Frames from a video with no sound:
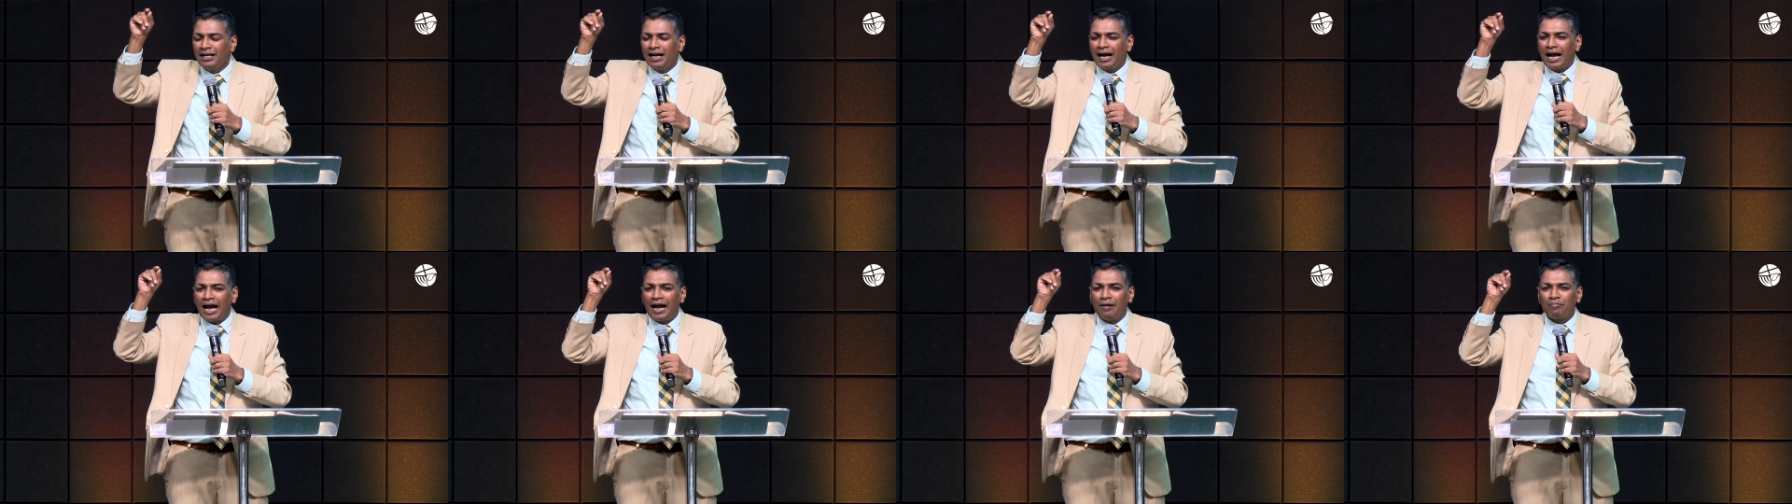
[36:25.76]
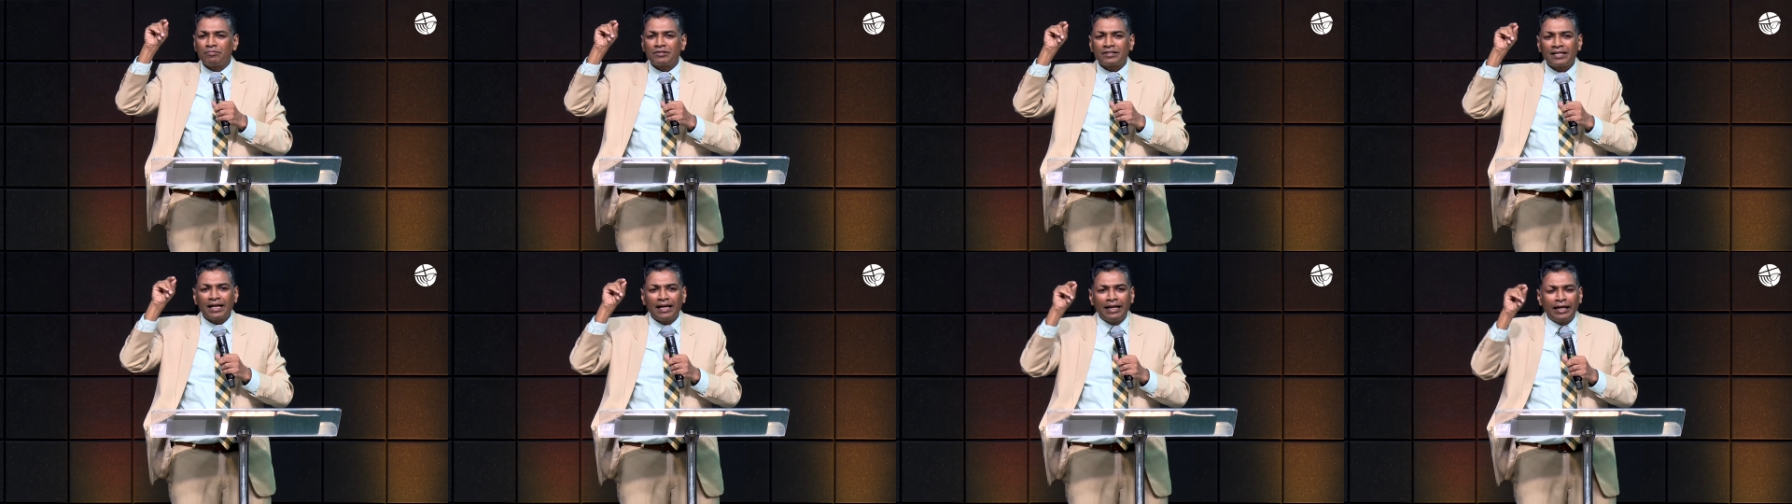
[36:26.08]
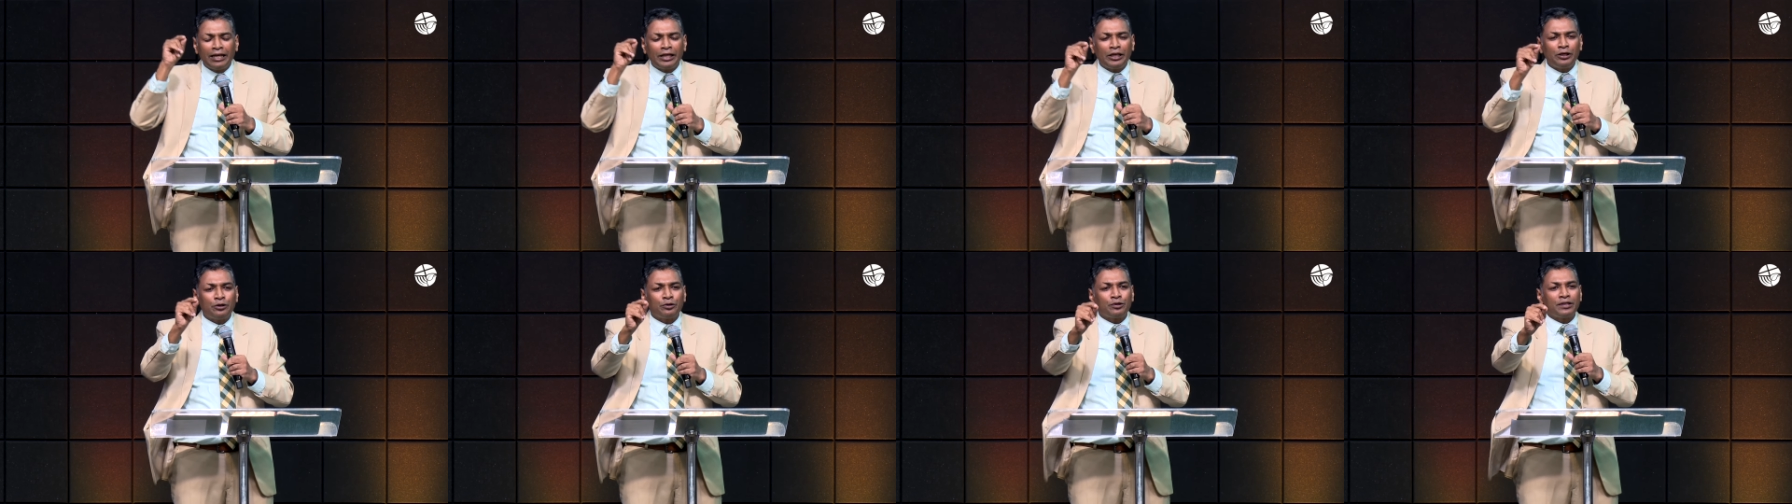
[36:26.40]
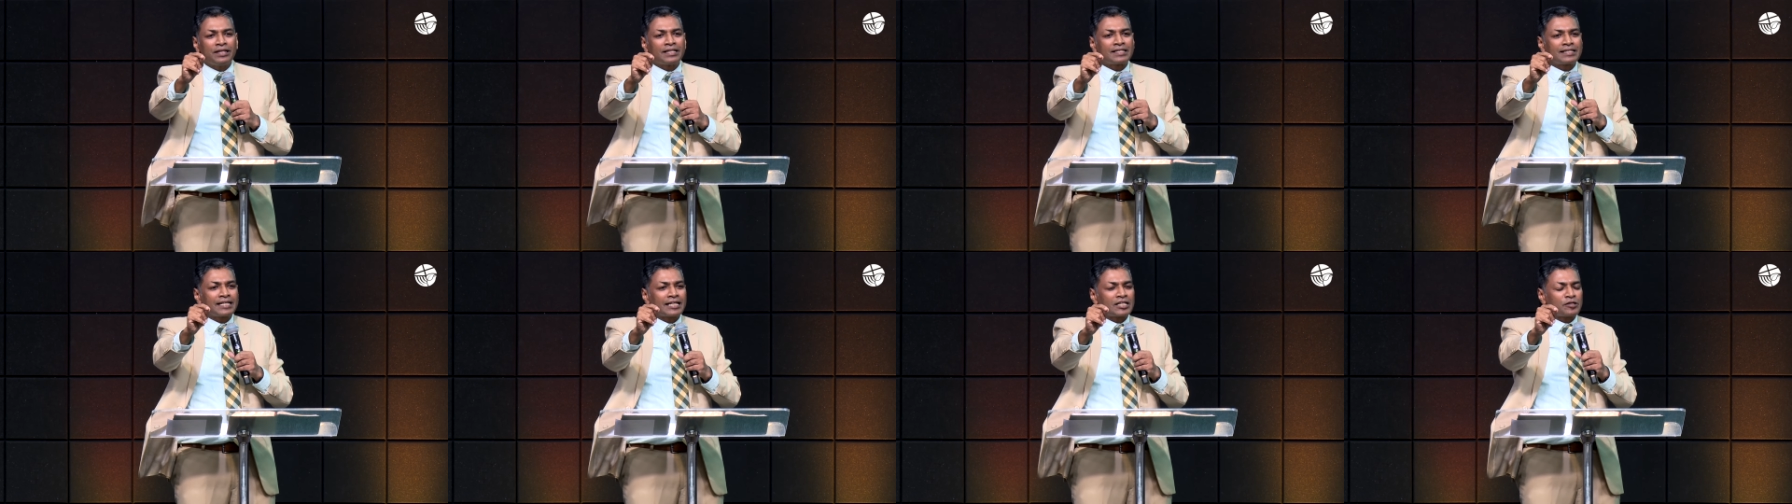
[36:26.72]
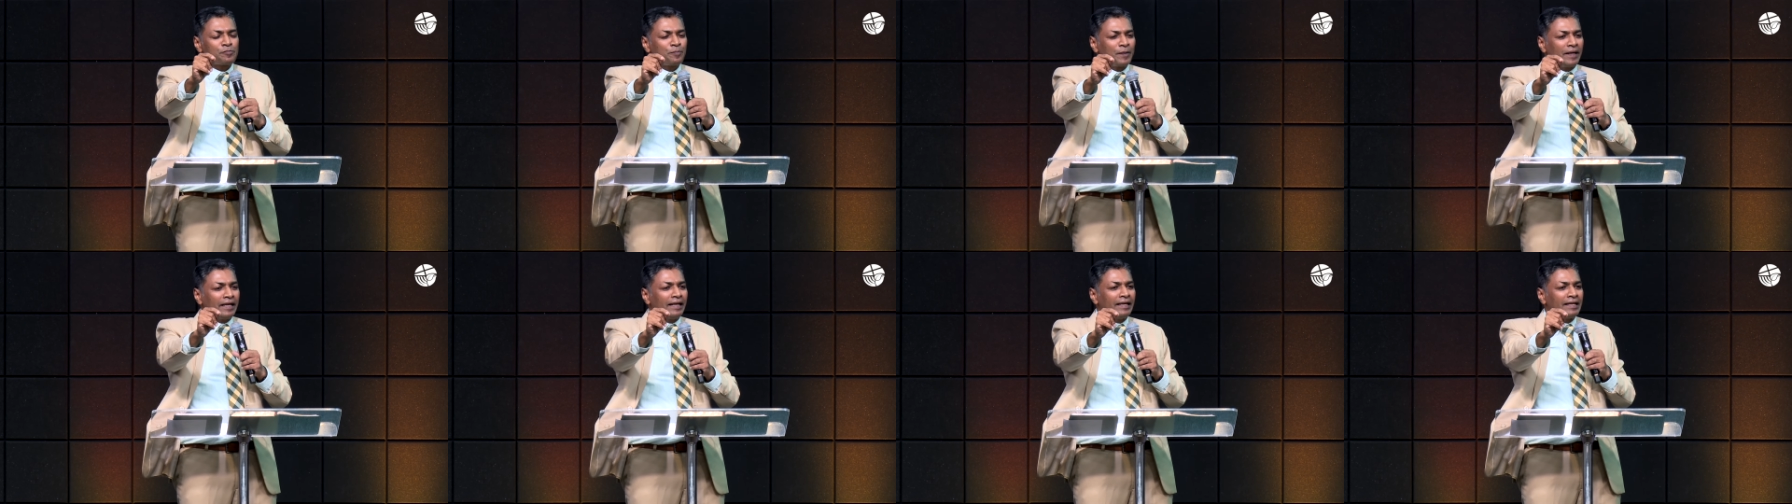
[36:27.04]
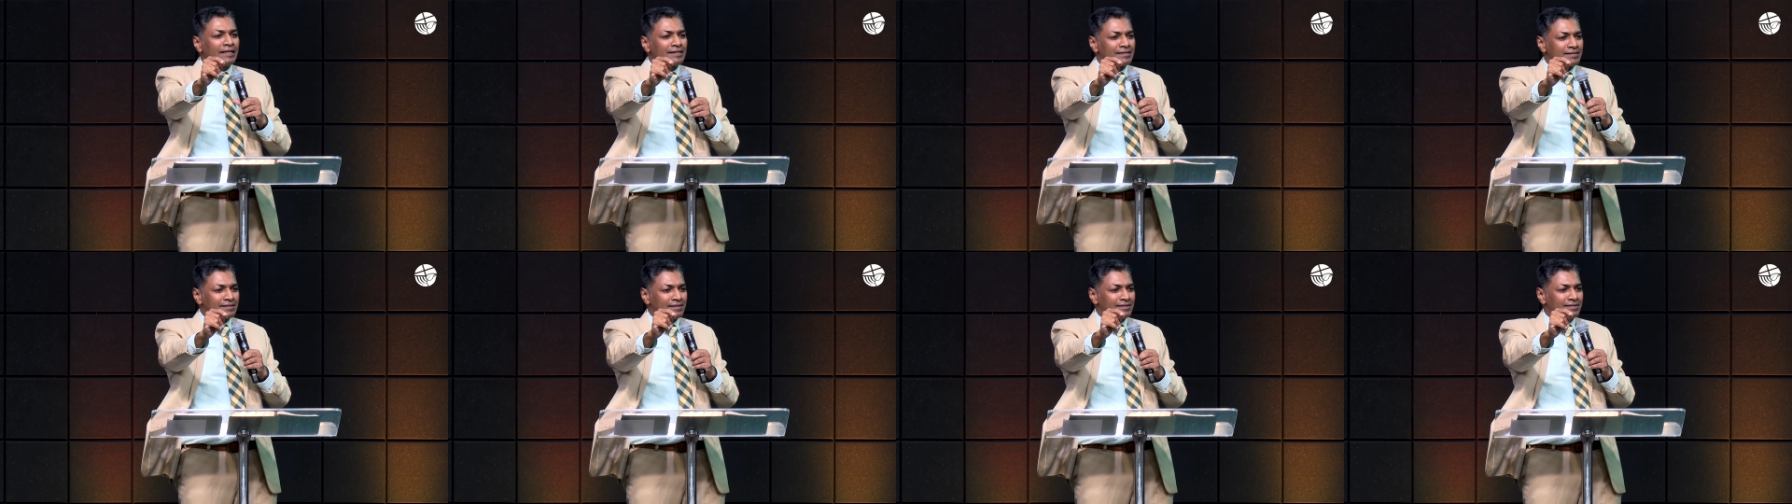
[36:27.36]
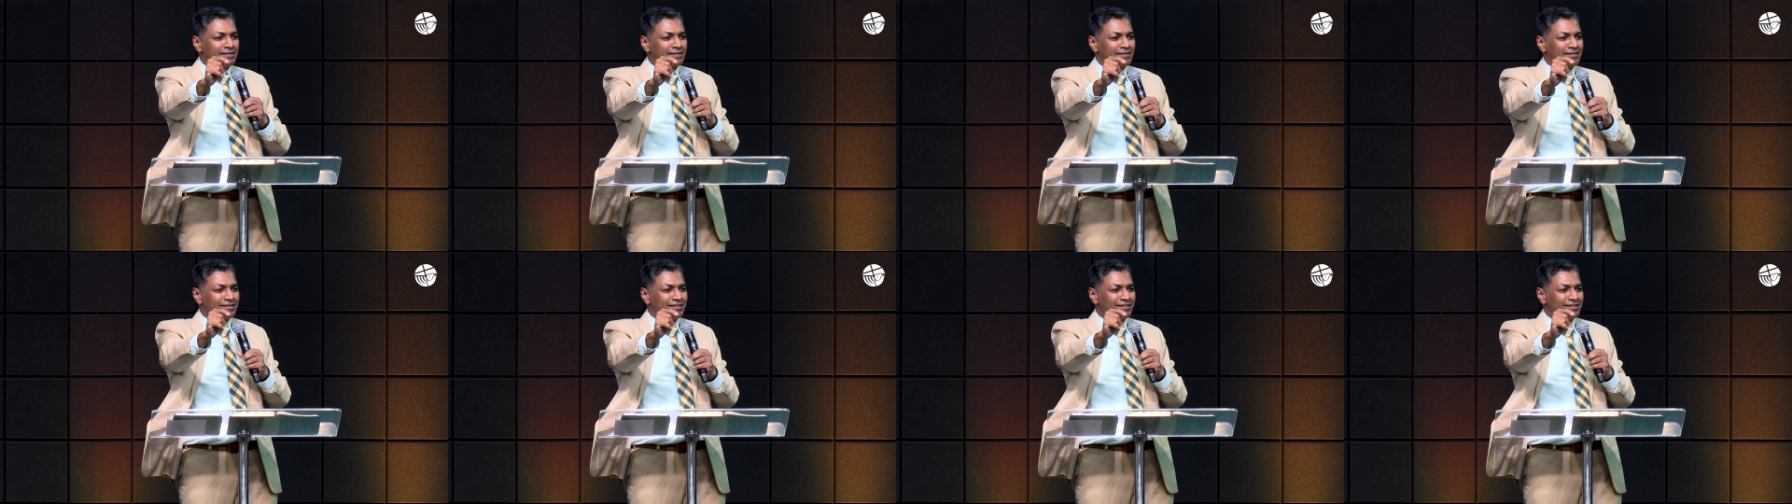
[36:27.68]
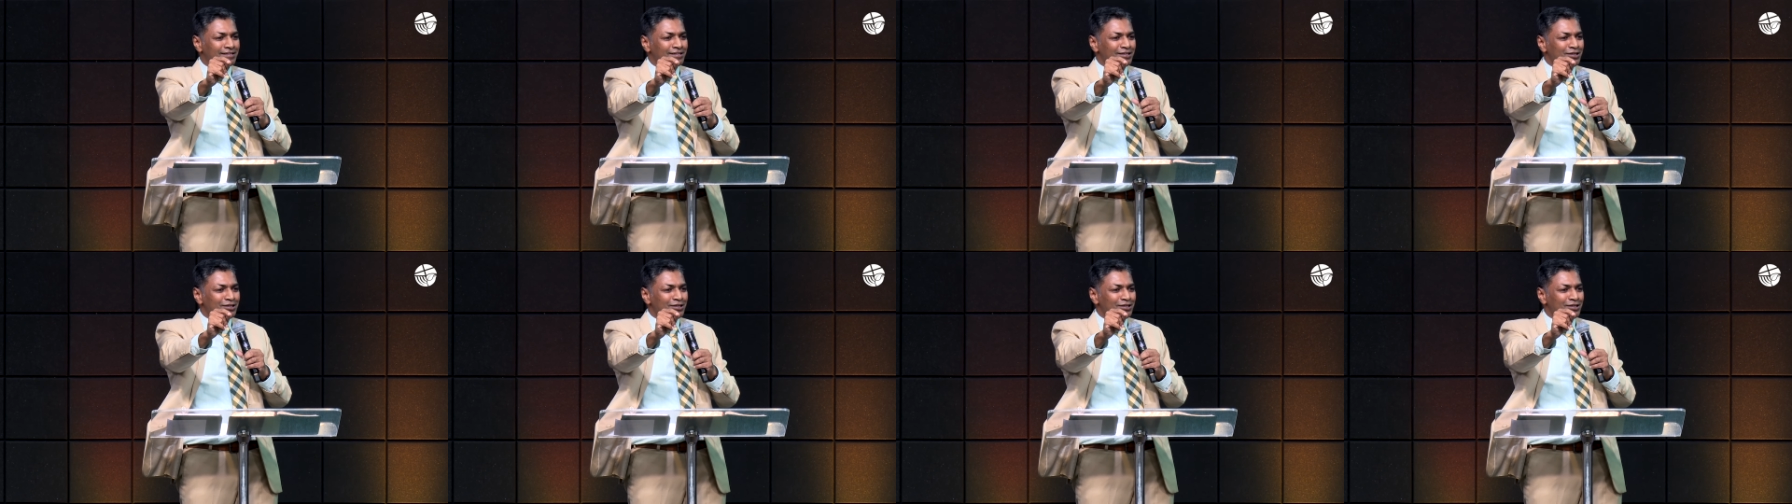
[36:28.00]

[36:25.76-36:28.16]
I'm telling you these experiences